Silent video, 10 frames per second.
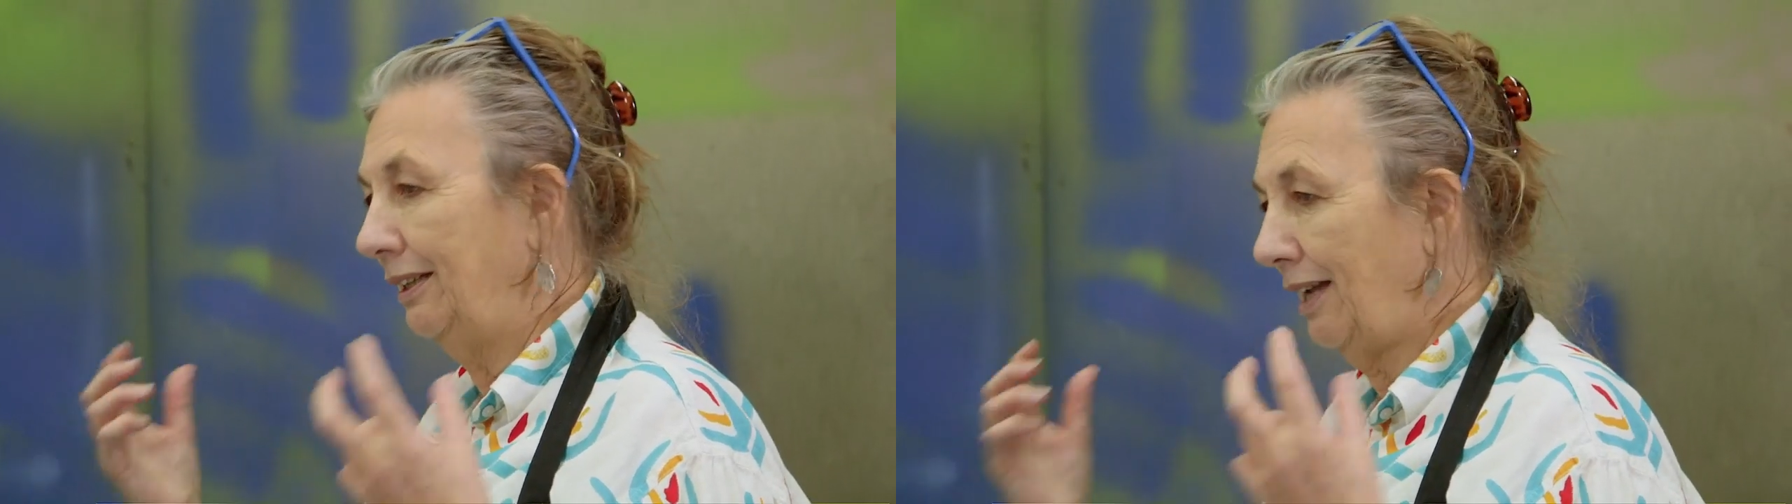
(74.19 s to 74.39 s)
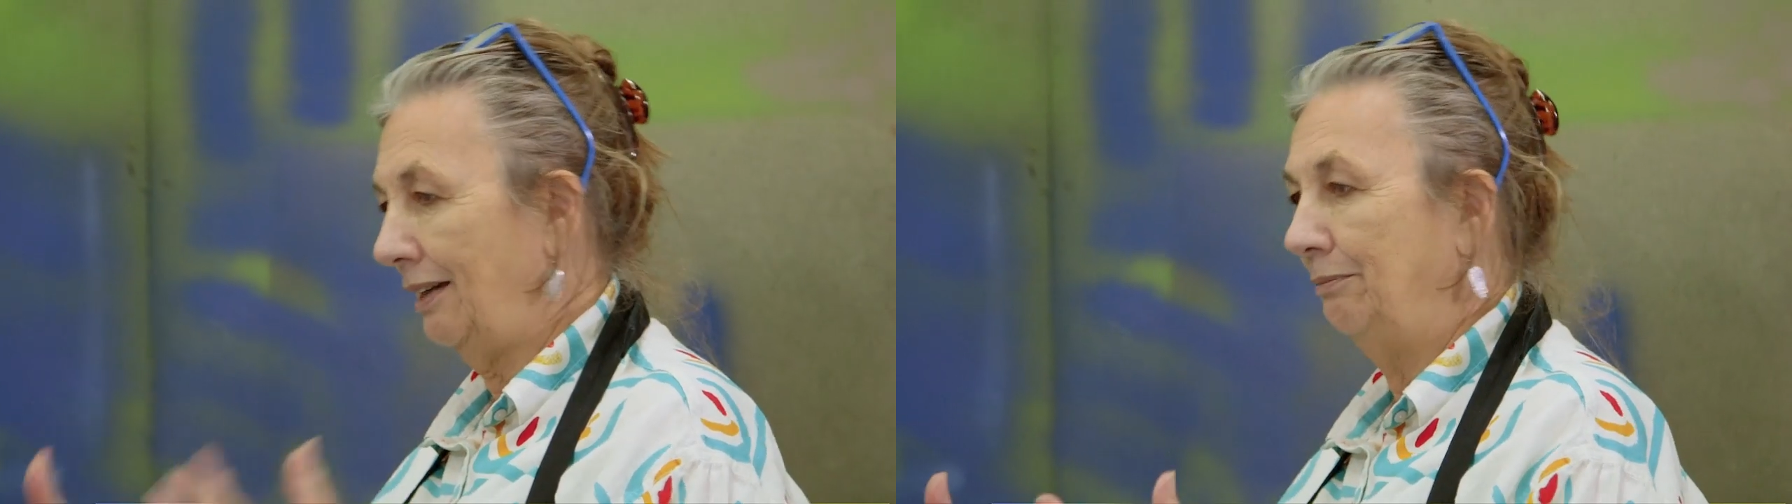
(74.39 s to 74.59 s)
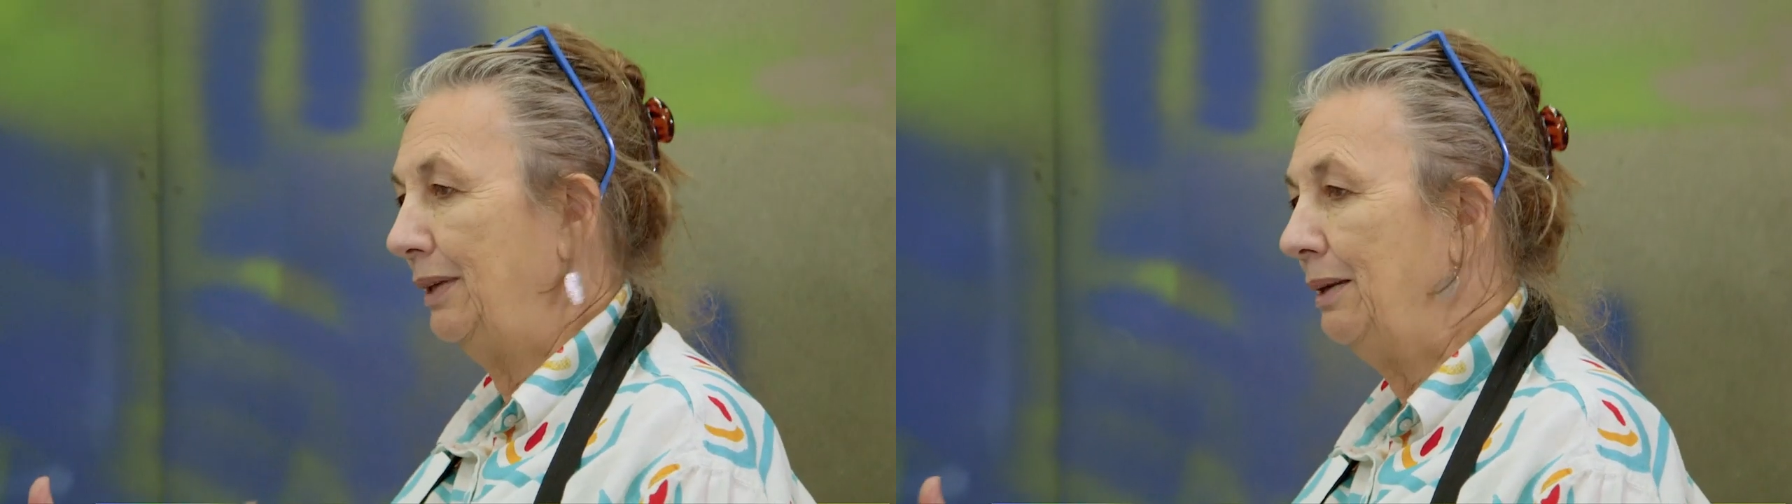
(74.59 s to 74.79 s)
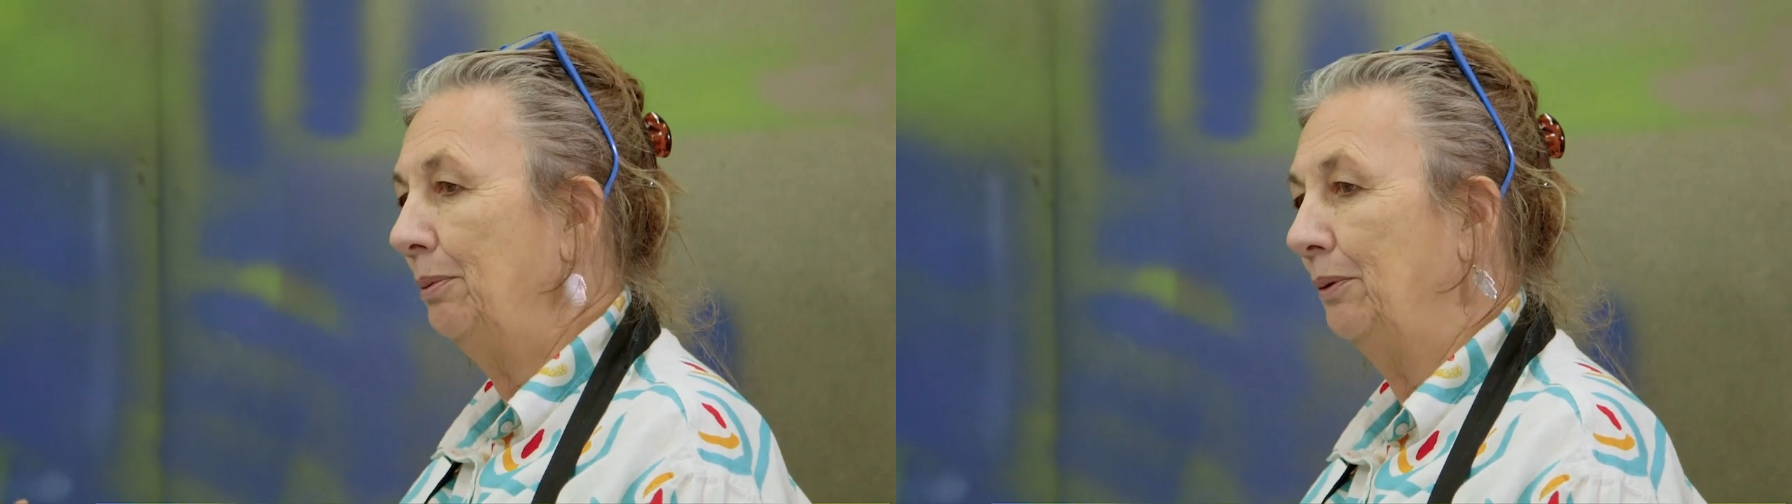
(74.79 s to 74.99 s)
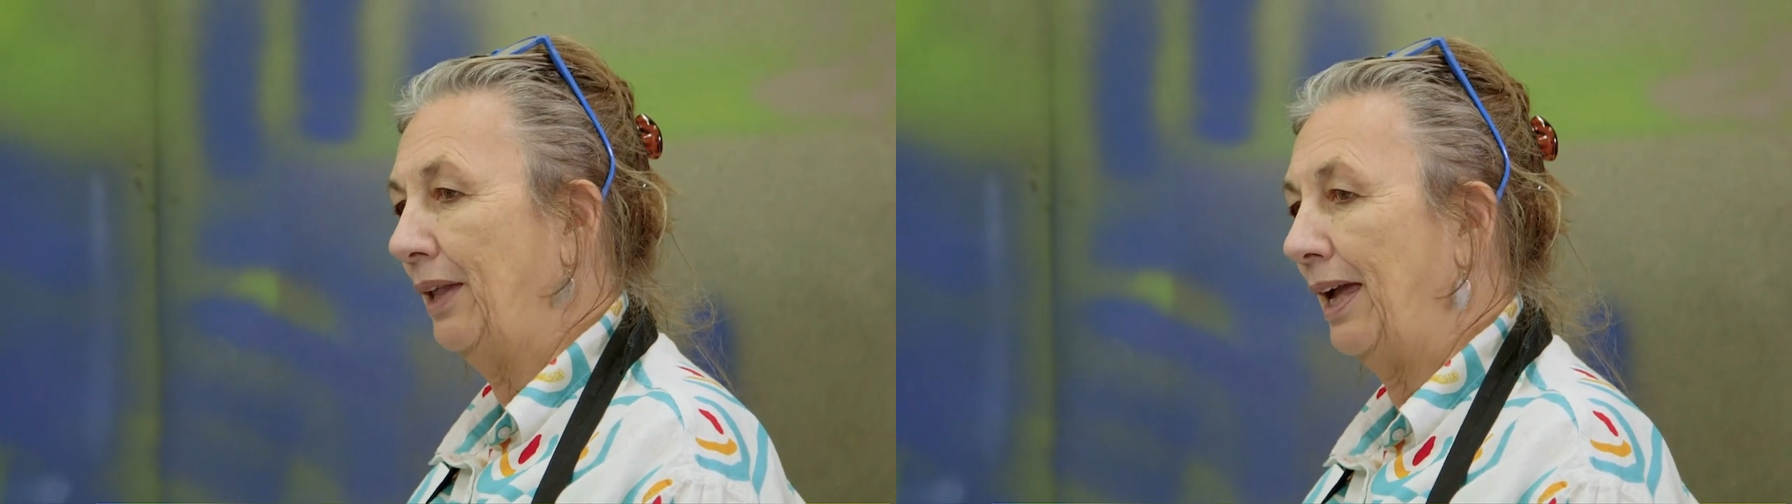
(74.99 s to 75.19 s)
and
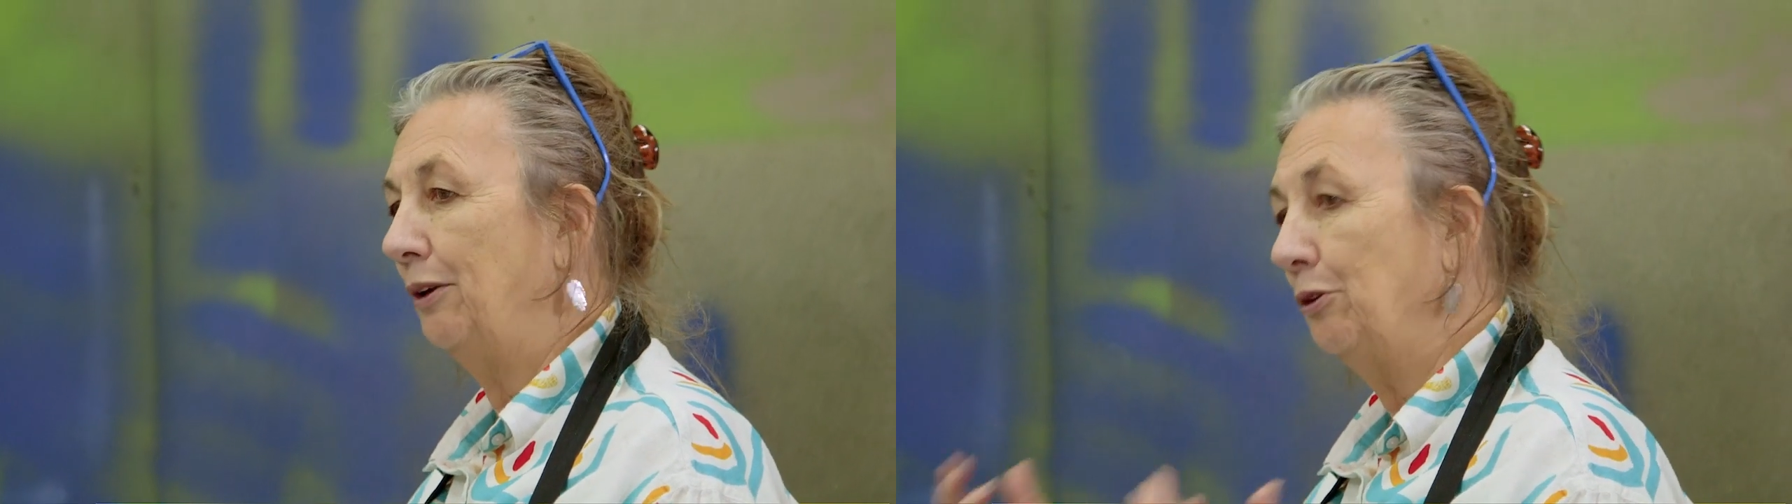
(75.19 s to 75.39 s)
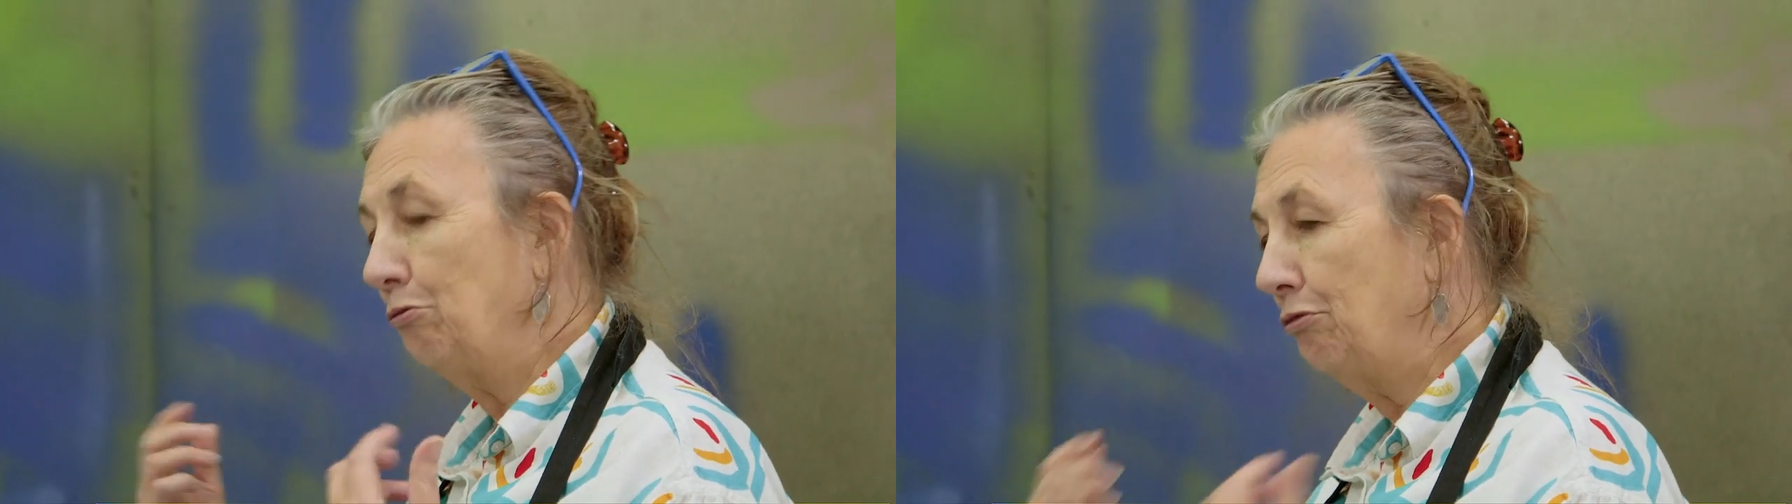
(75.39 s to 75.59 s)
people there who